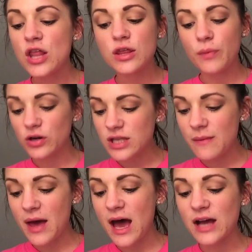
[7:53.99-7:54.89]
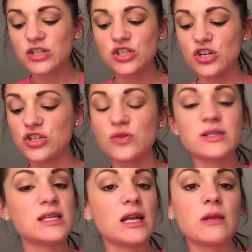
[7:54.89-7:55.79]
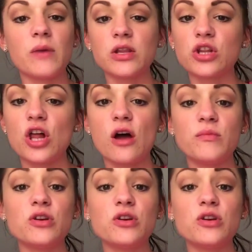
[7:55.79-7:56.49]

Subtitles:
The birthday bash, you can do a Scent of the Month club.